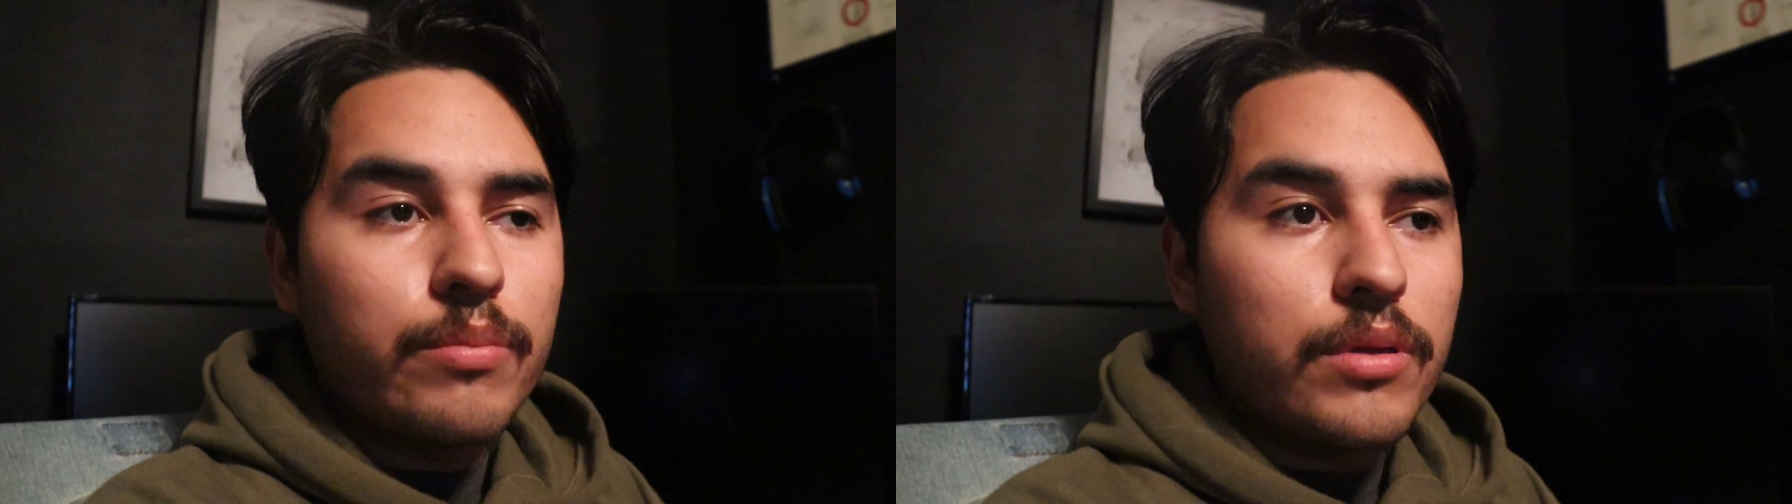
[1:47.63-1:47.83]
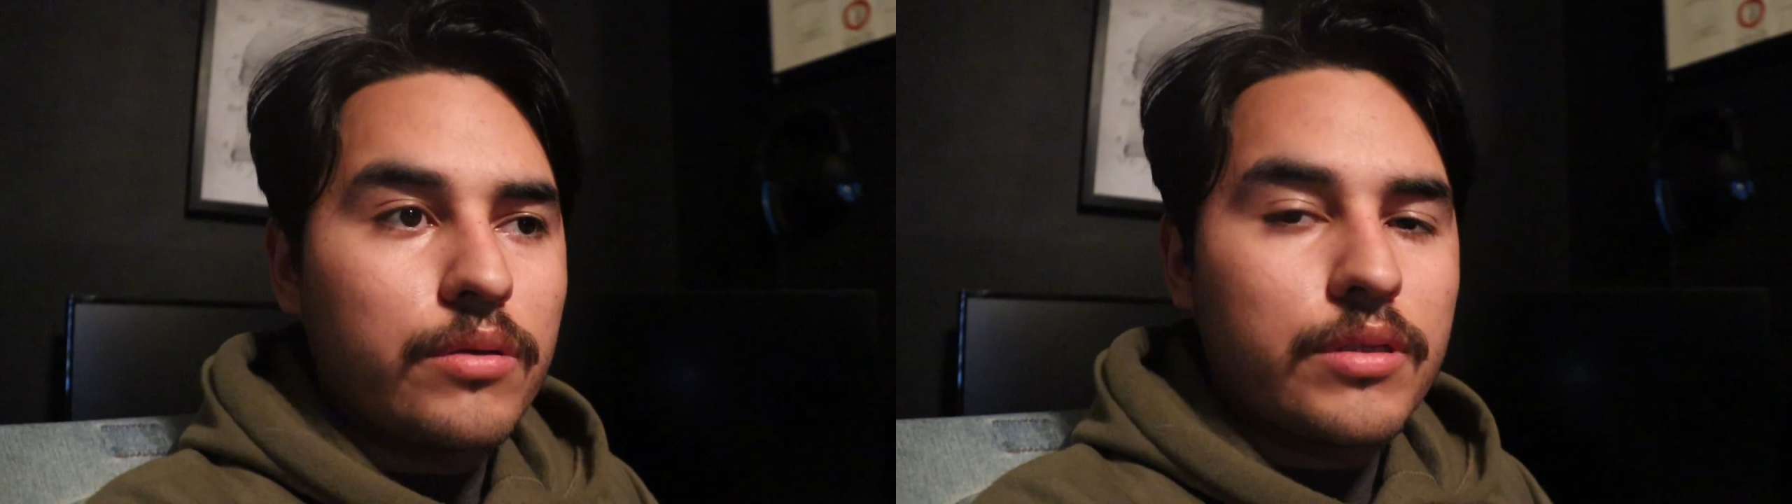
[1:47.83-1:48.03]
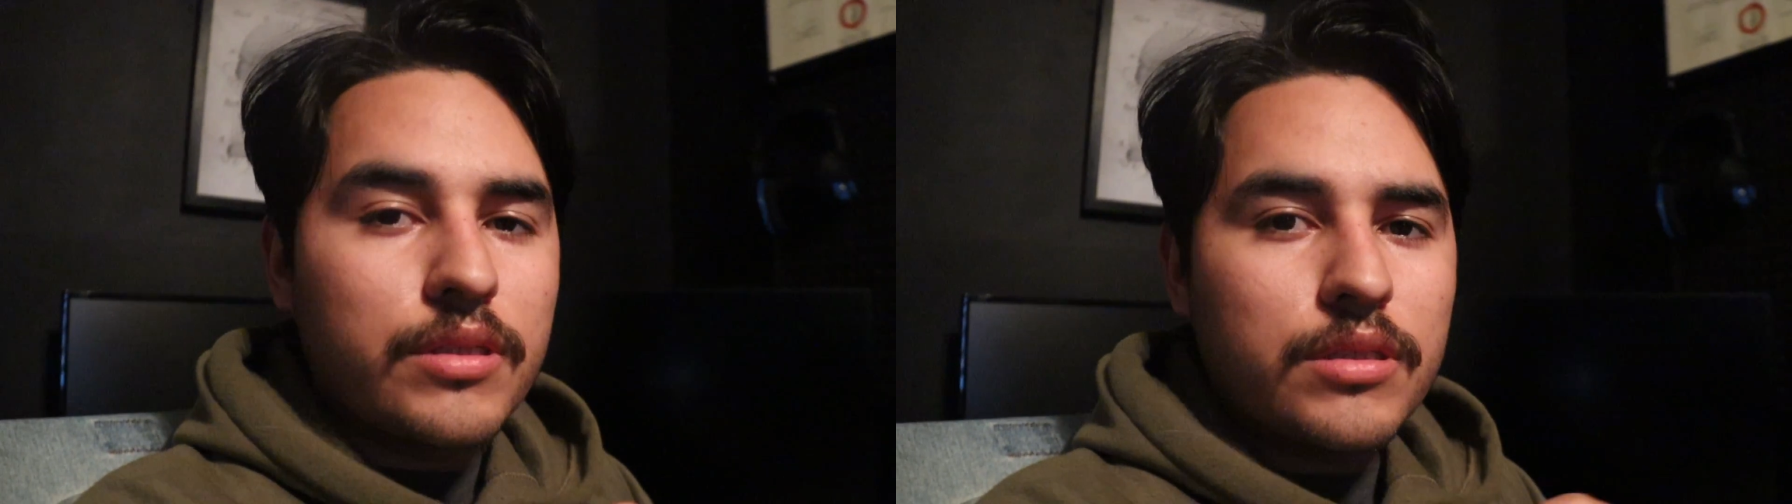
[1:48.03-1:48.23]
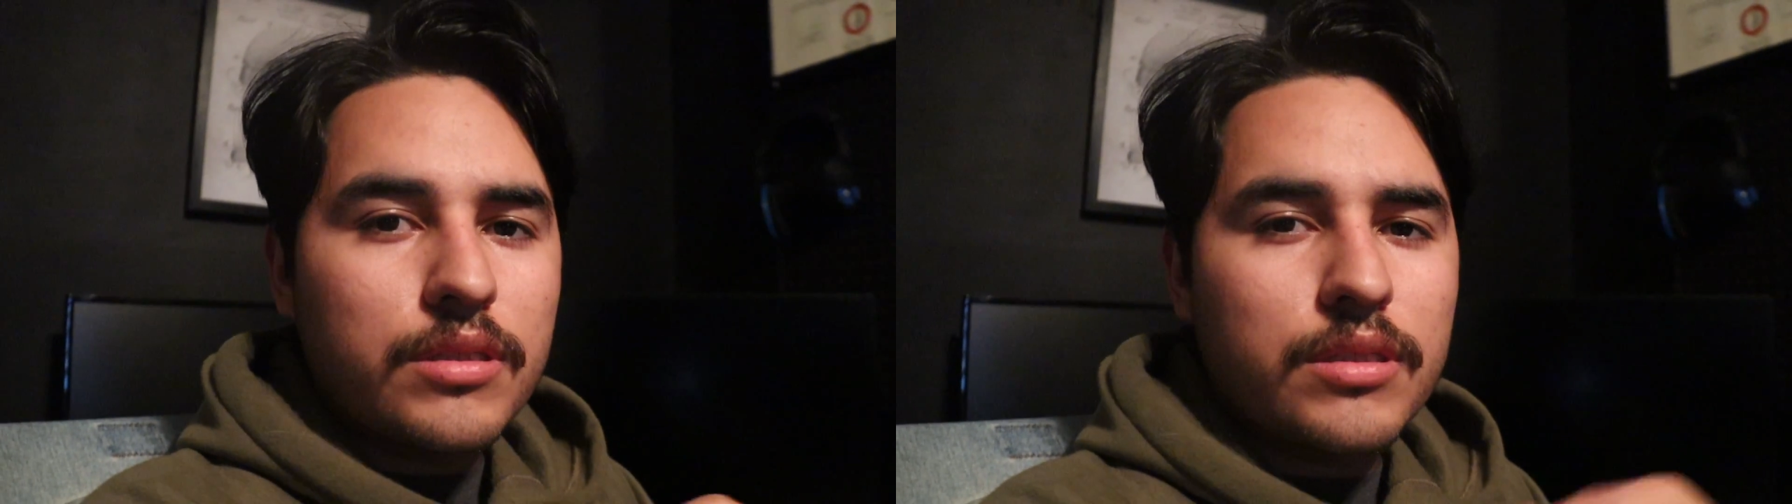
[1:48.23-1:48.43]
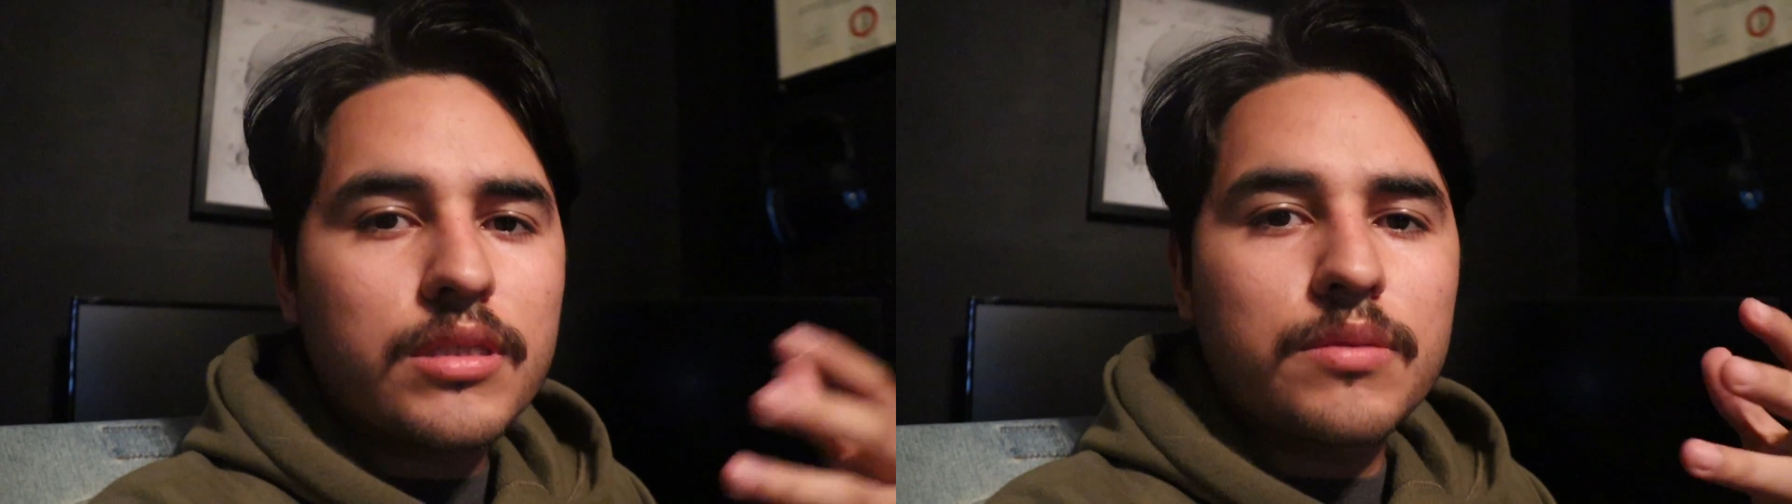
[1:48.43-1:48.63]
upload and it's a
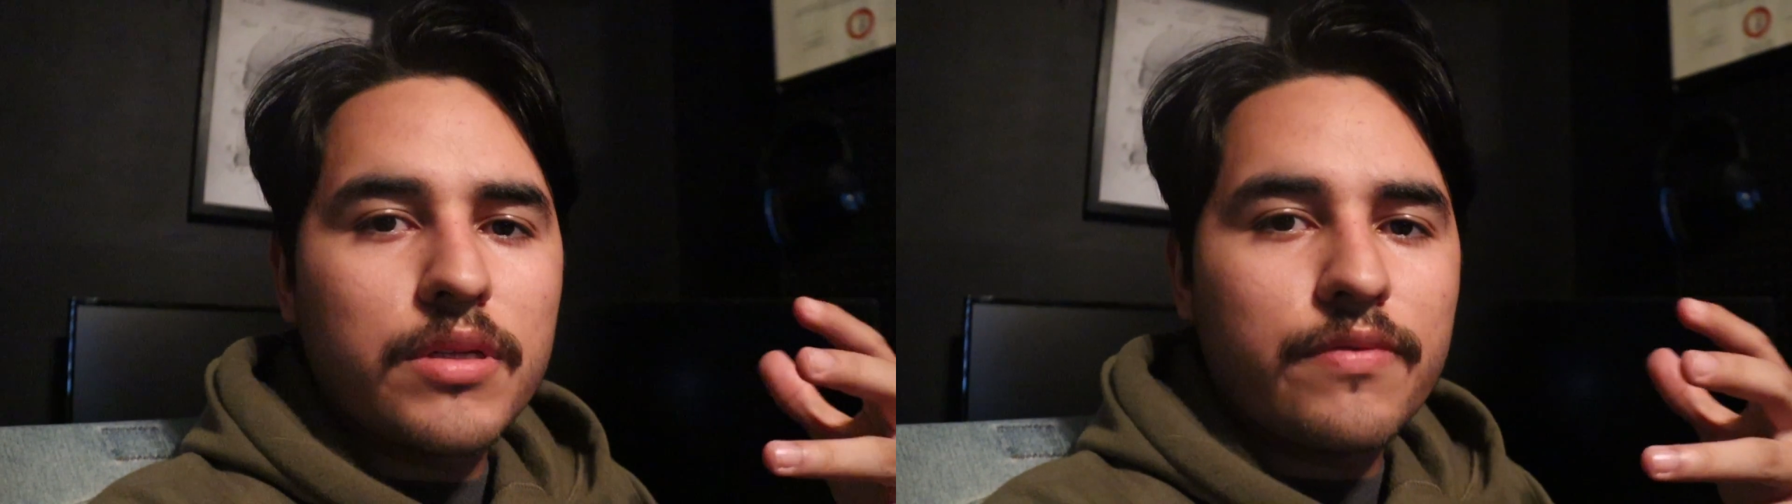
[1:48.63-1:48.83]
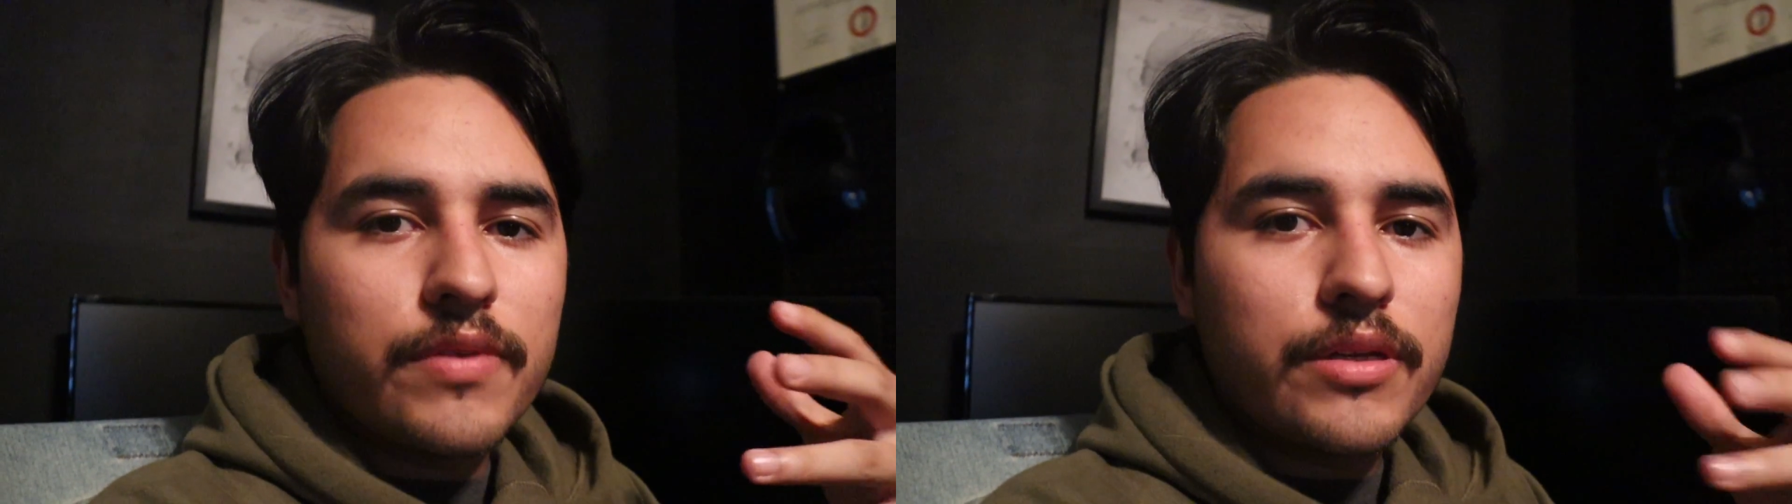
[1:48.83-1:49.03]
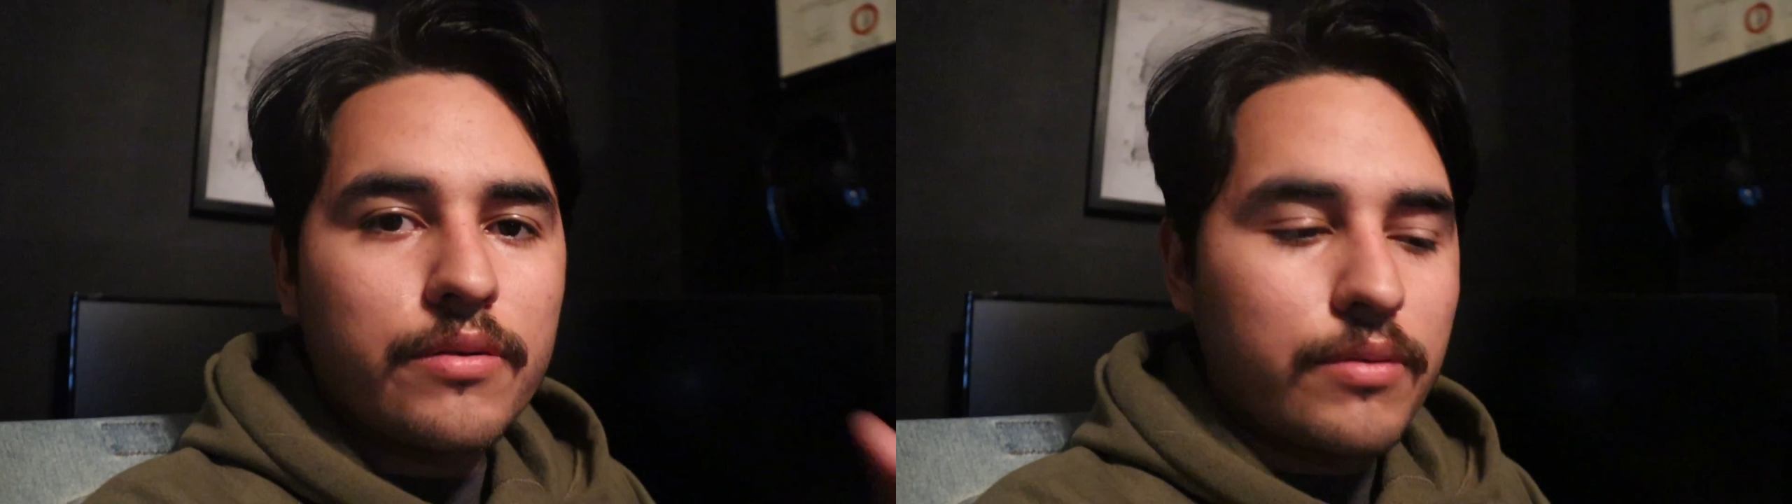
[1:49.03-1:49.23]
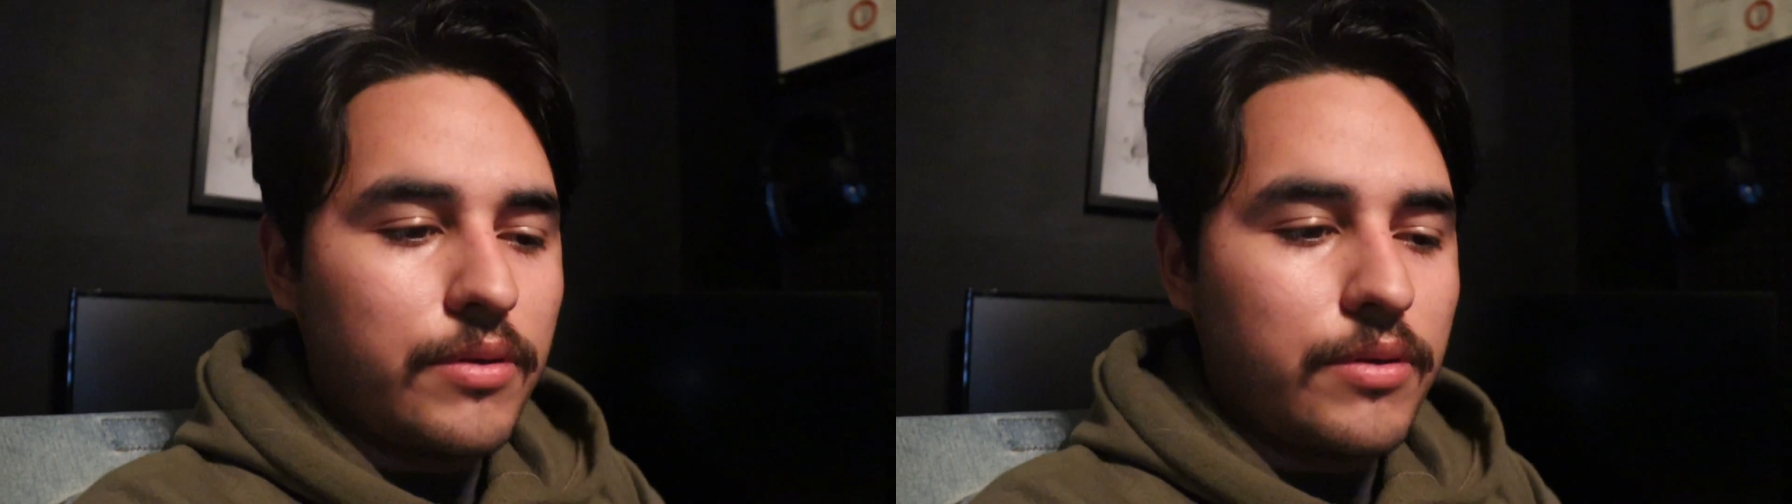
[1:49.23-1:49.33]
six minute video.